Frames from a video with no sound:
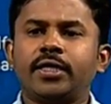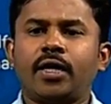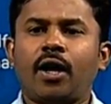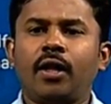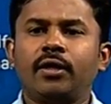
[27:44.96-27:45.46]

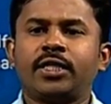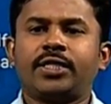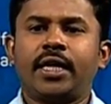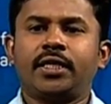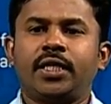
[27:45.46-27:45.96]
all the
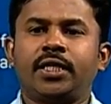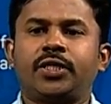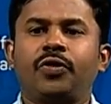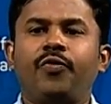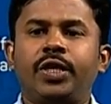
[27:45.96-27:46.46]

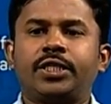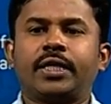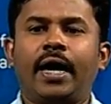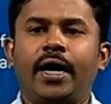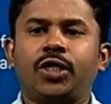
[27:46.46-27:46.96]
strategies which
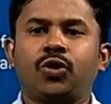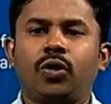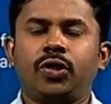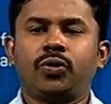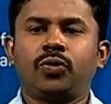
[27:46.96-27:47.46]
I
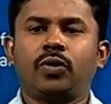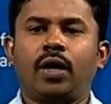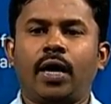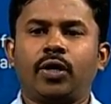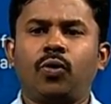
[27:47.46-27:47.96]
told you
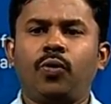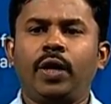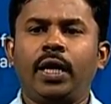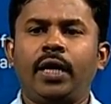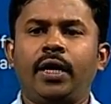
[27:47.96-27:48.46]
are
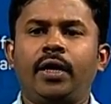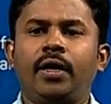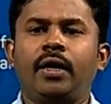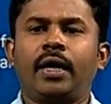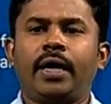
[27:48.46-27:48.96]

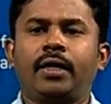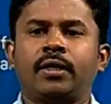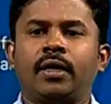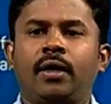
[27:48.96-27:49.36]
only like